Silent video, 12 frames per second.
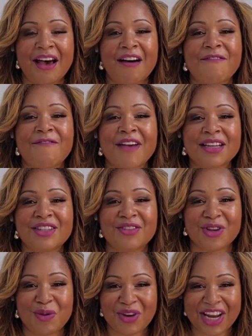Effective
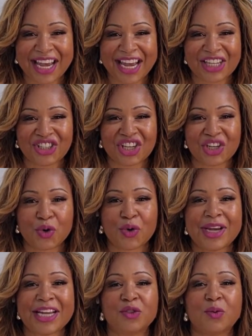communication
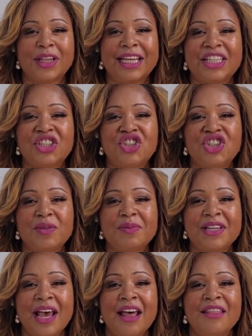creates
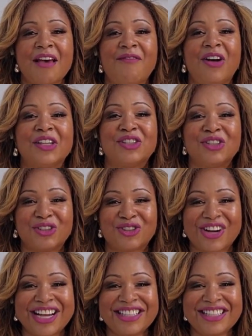relationships that foster
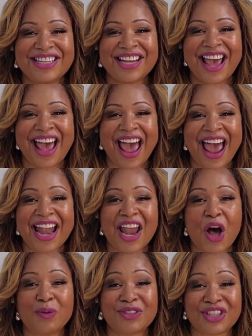trust and
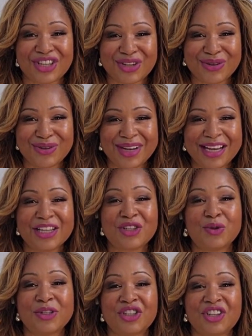helps you
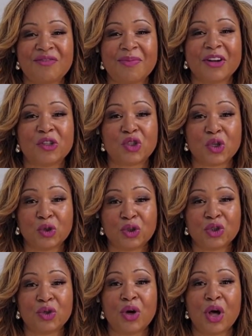to achieve better
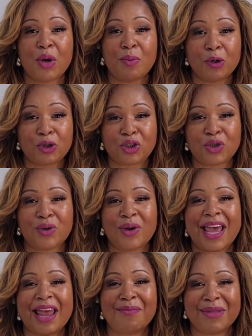social, emotional,
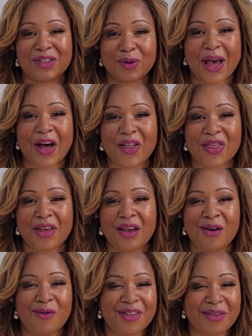and mental health.
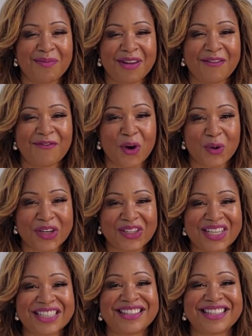With a bit of focus
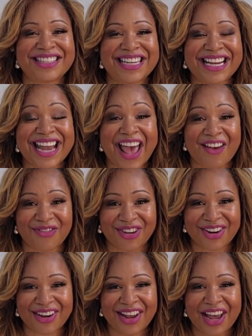and sustained
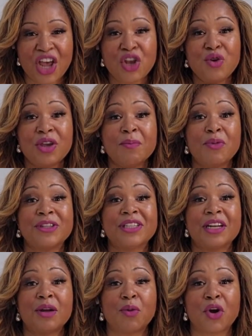effort, you can
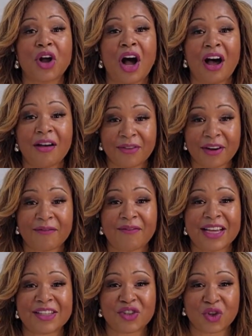present a more confident
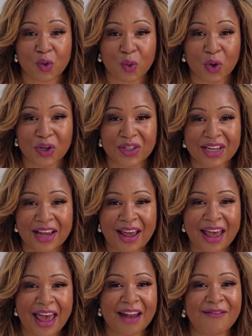face to the world,
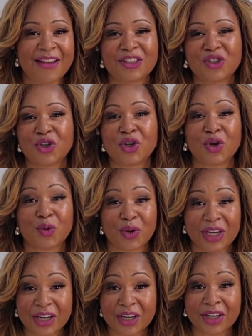advance your
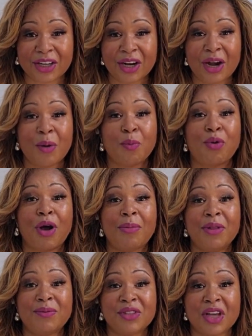career,
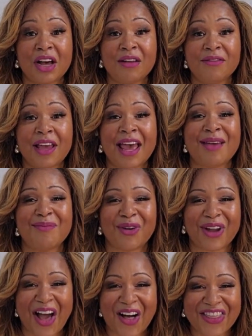problem solve, and build
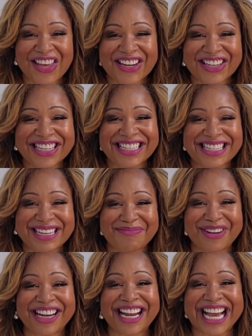healthier,
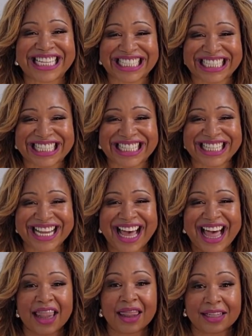deeper connections.
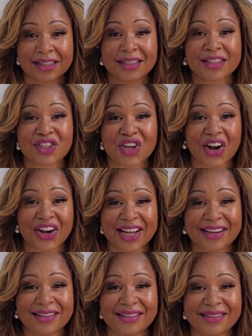Let's get started.